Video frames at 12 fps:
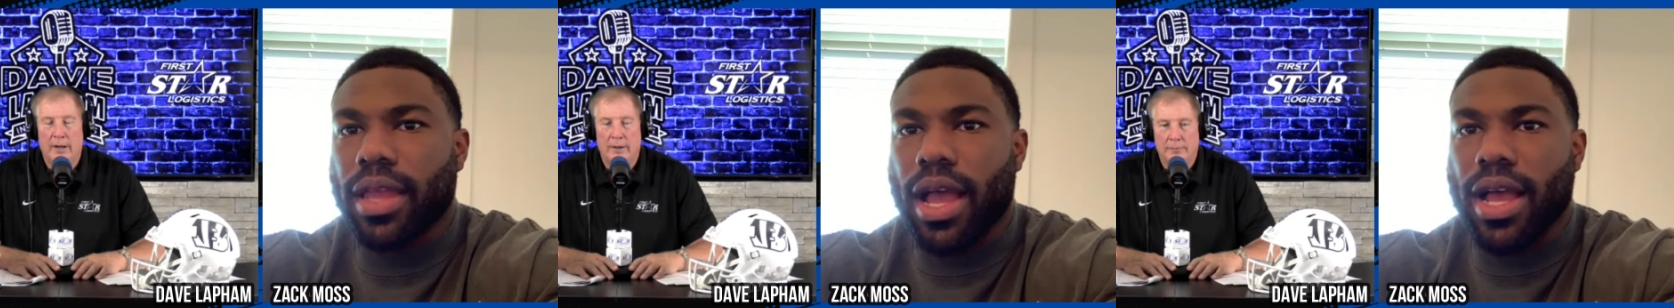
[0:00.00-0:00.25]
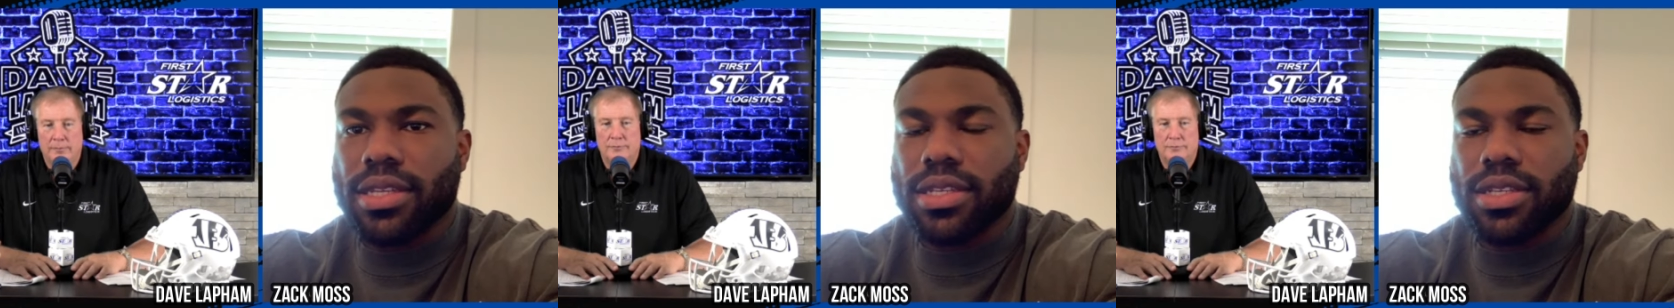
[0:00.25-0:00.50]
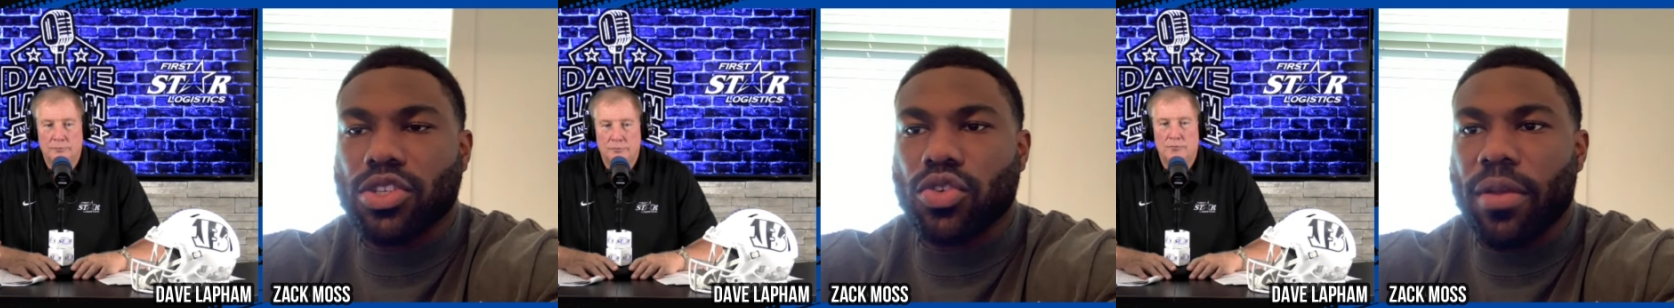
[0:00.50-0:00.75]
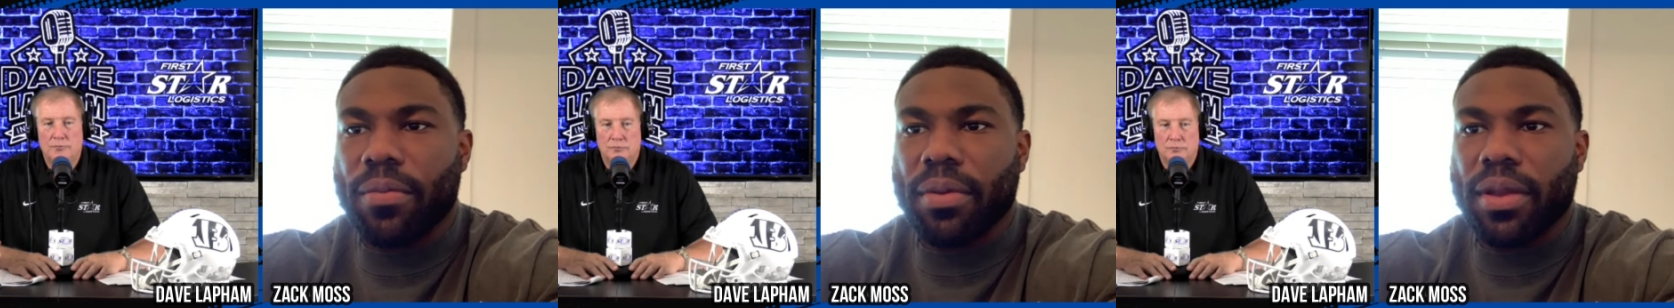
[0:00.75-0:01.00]
Speaker 1: guys
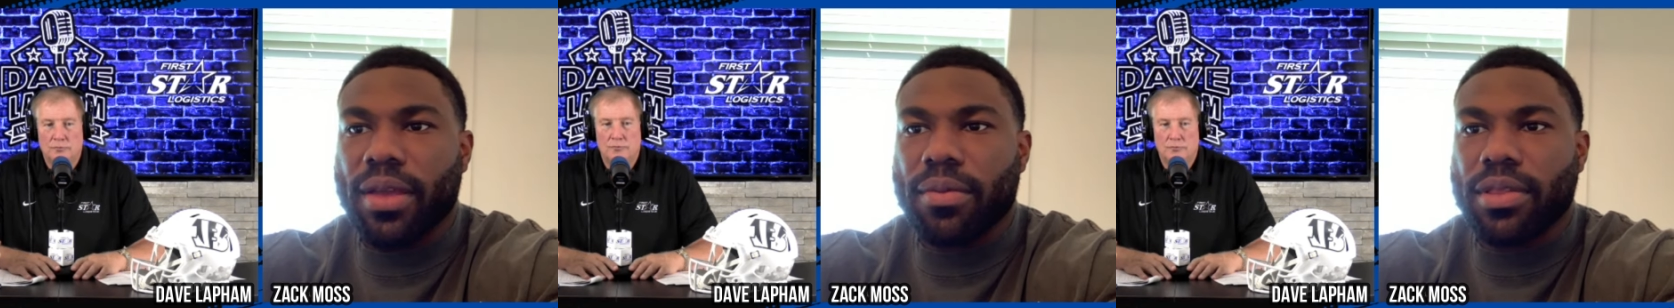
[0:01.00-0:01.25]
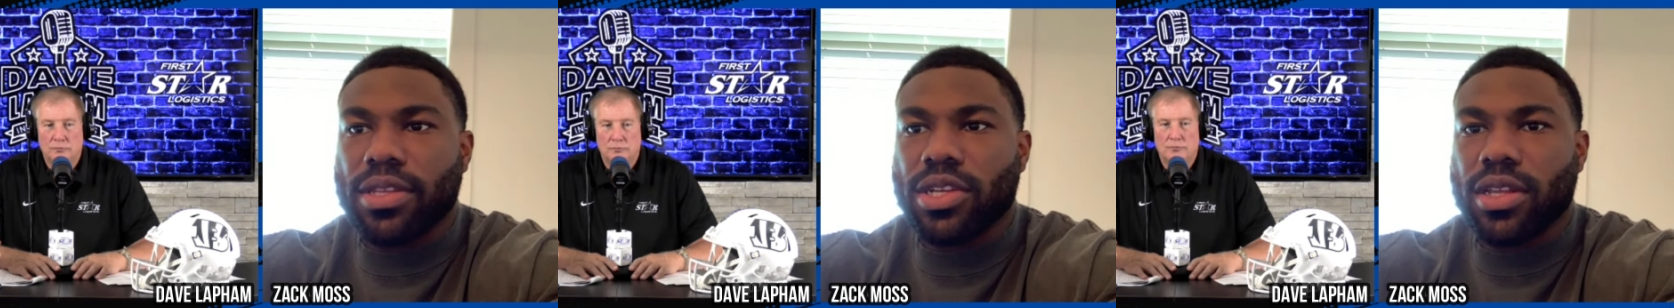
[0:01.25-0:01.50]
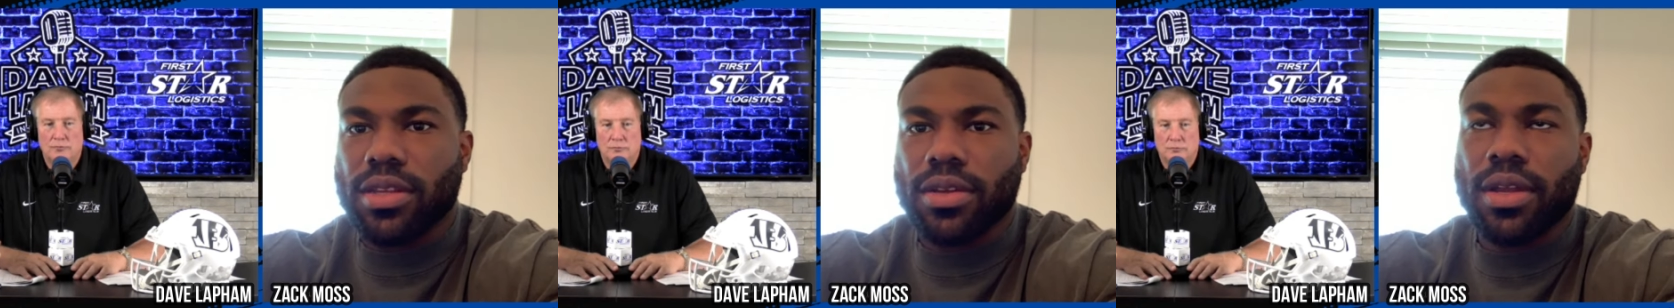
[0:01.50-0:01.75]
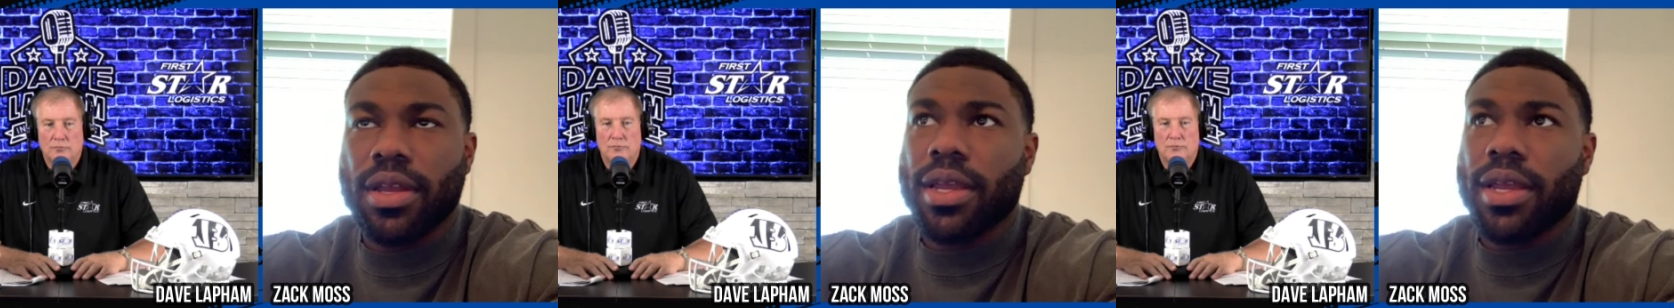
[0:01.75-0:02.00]
enjoyed playing with each other.
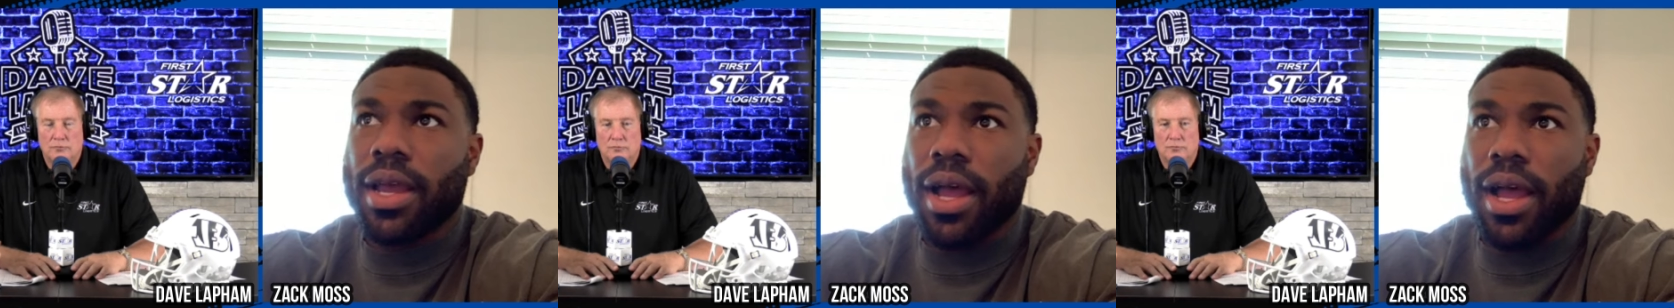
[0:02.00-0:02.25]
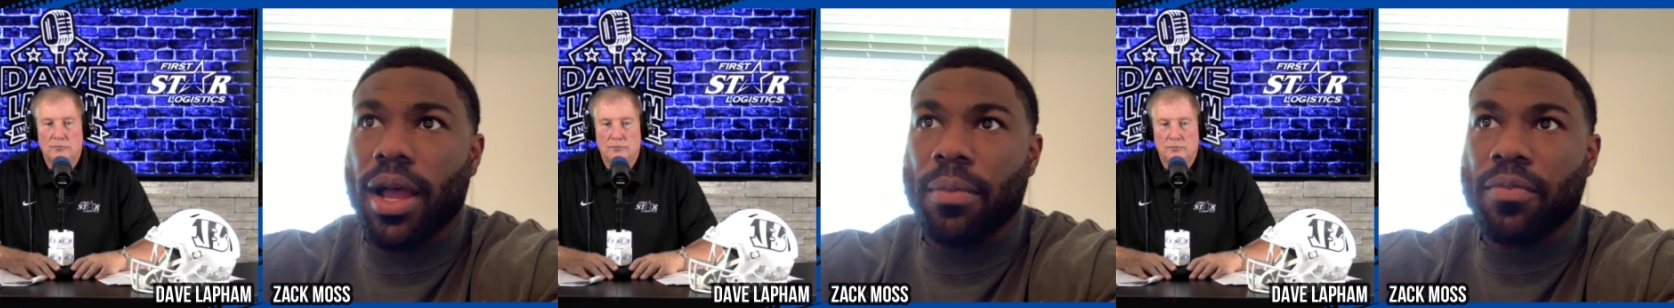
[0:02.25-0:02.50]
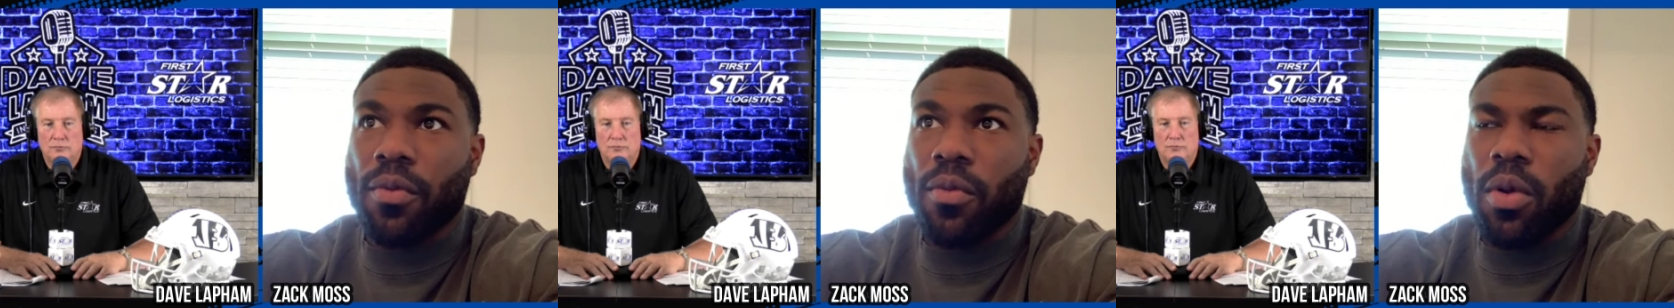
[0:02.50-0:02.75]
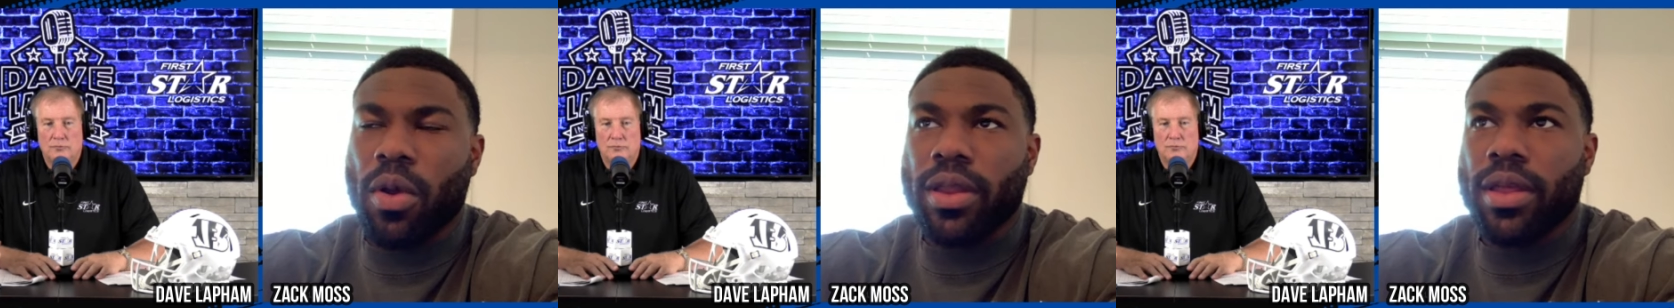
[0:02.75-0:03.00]
Um, for
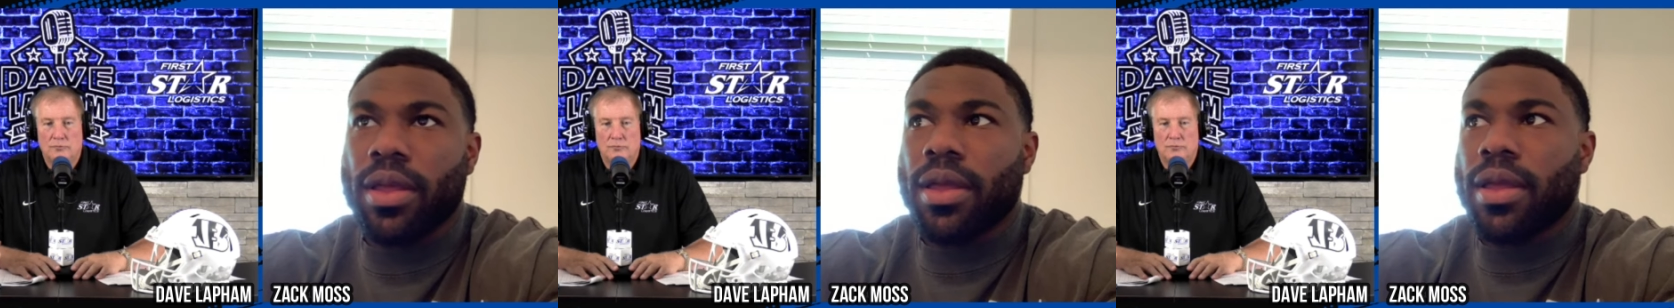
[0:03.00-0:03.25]
one,